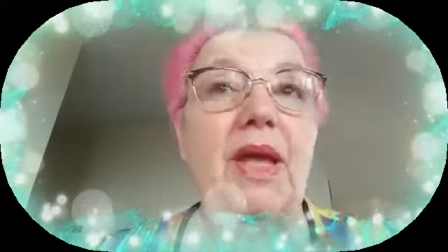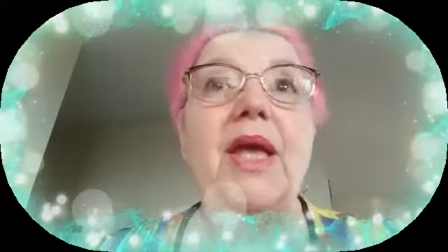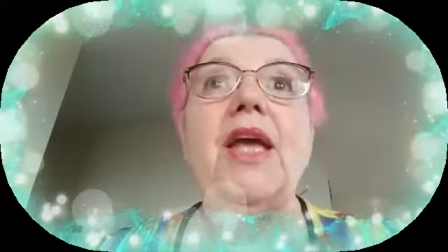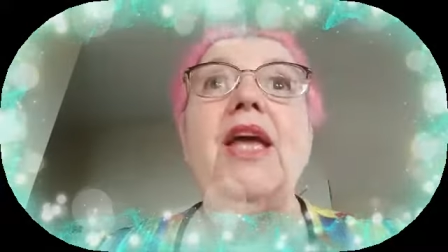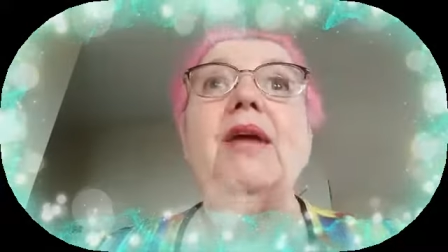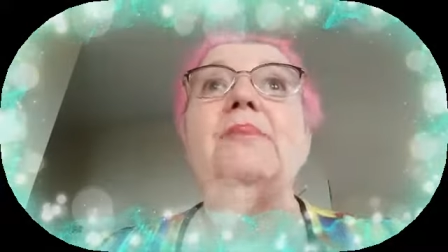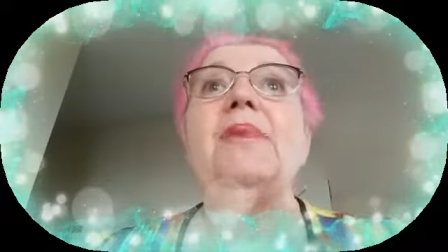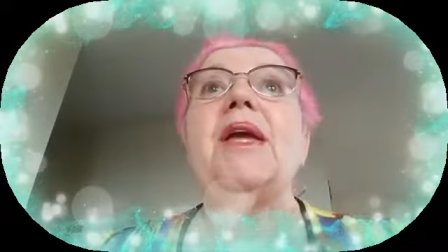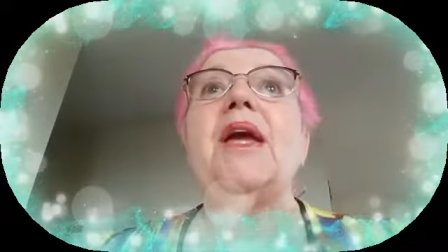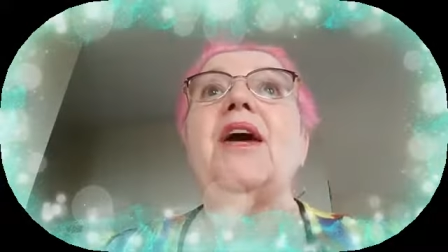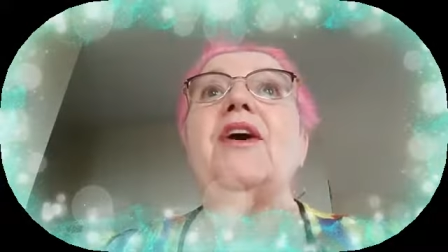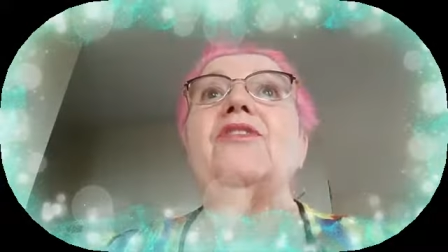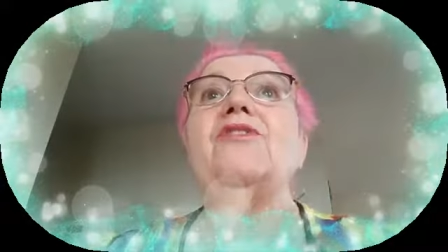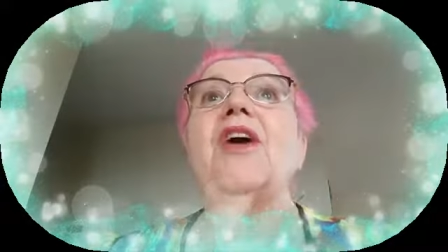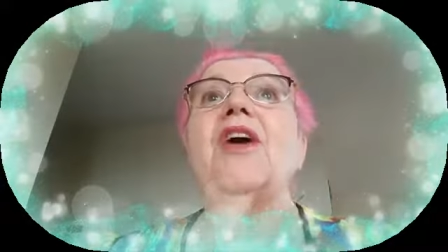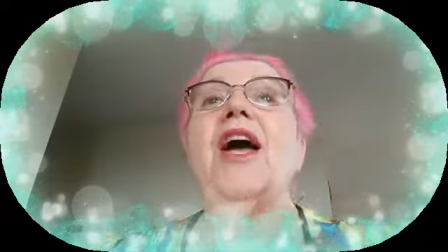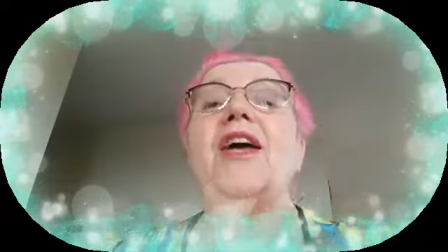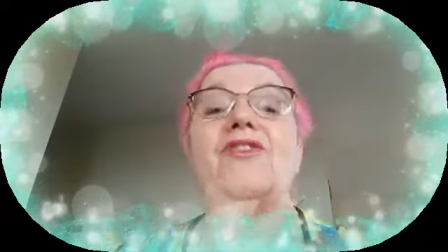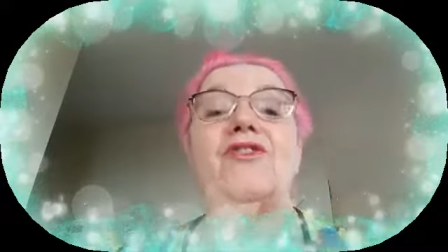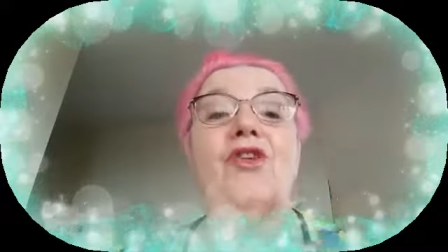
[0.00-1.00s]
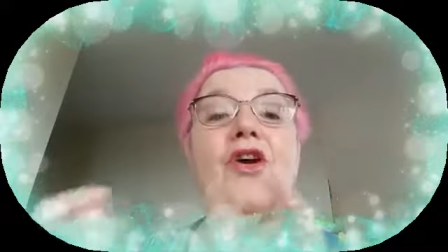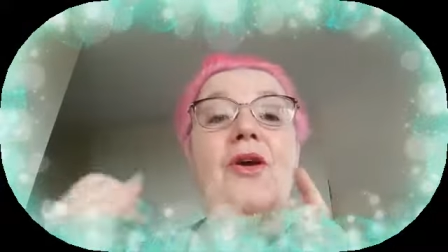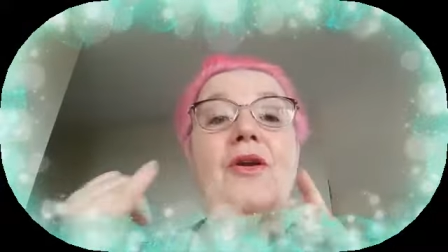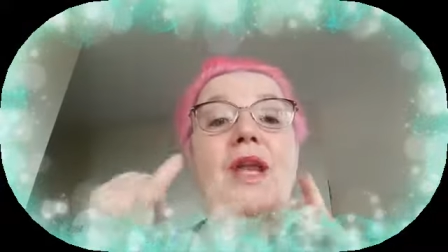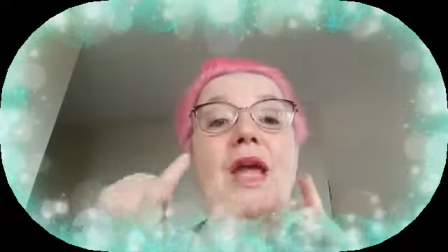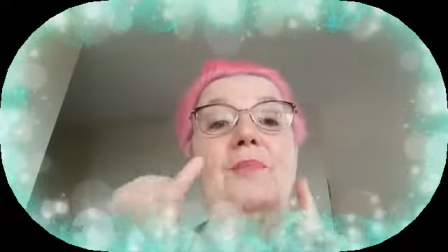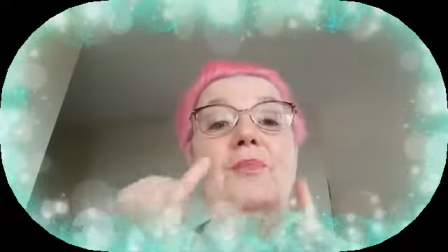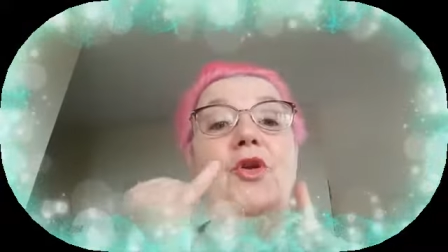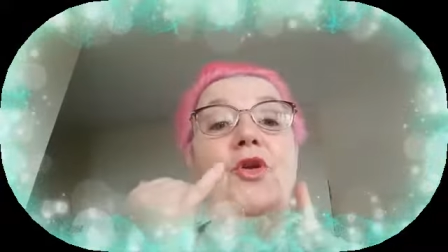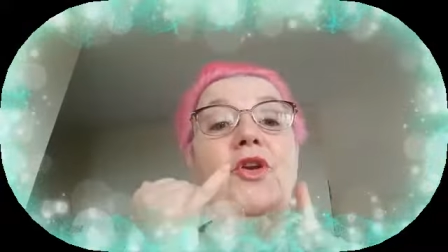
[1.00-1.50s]
because
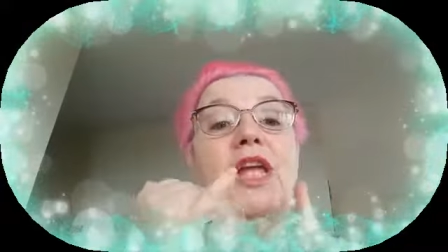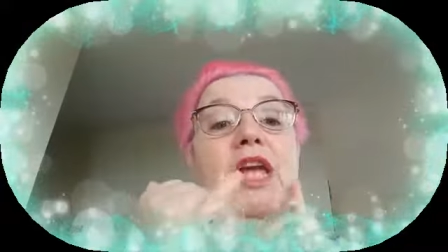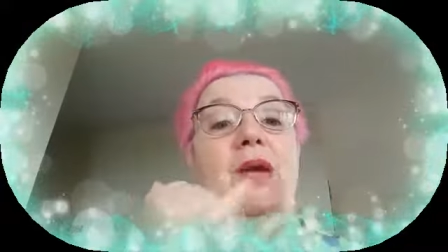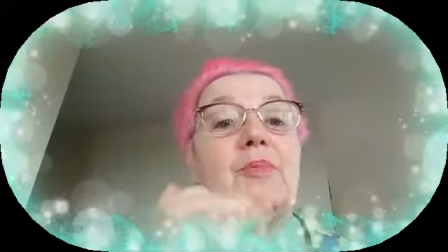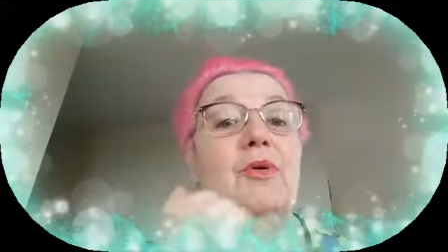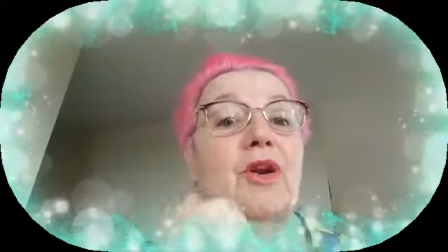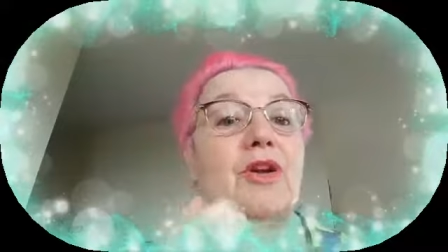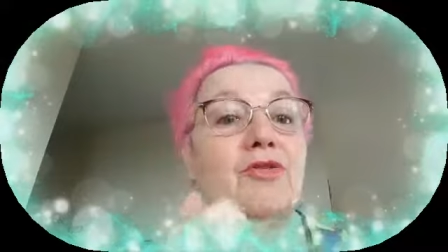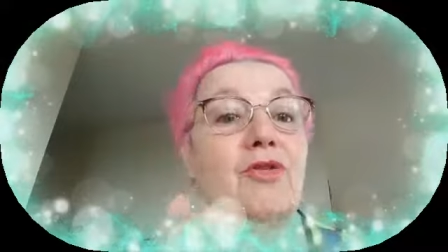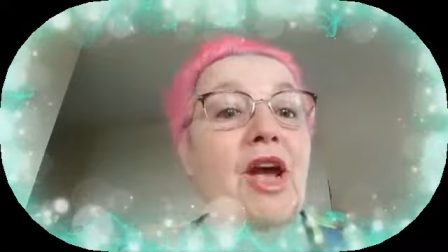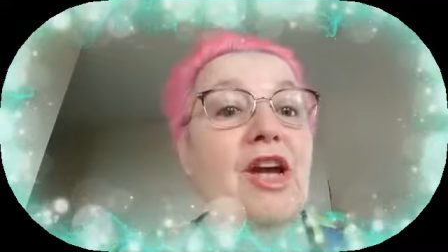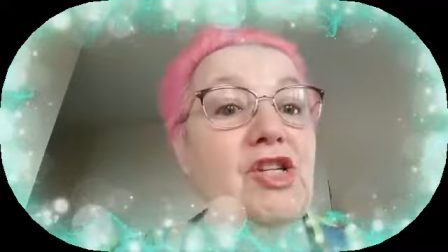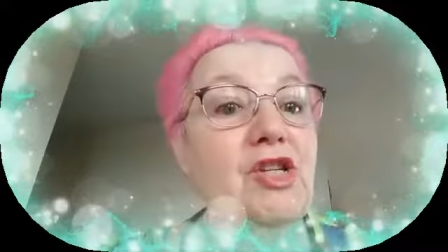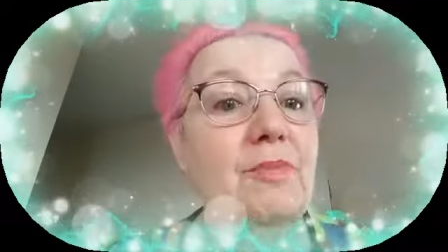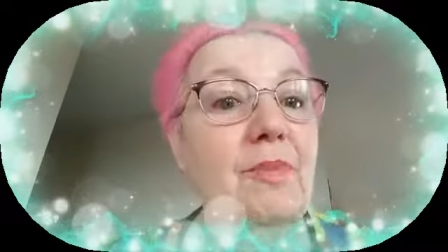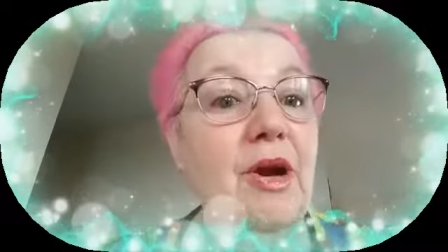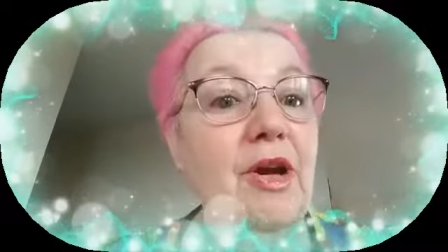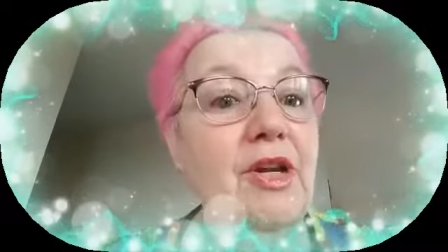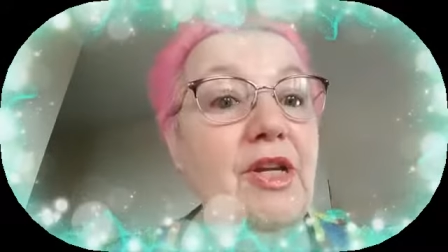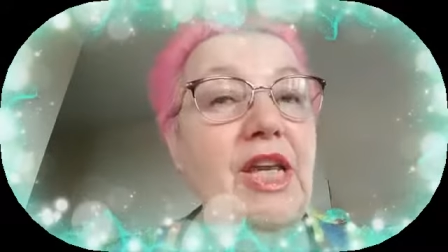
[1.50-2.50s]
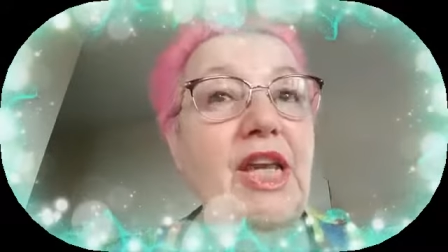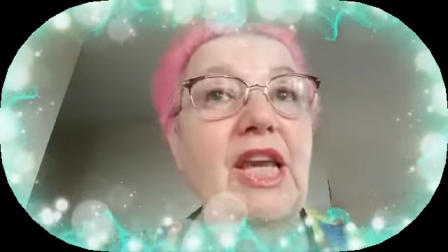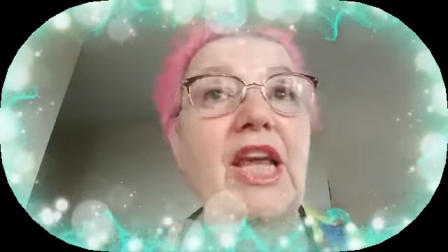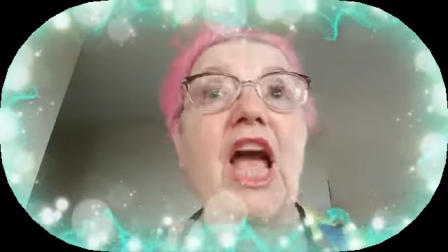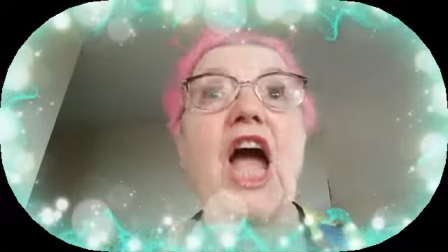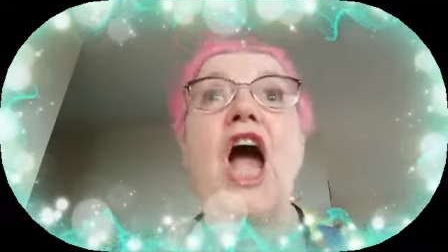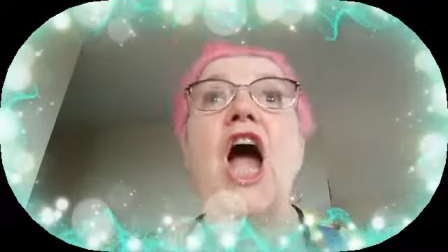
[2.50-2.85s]
I'm learning about attraction marketing.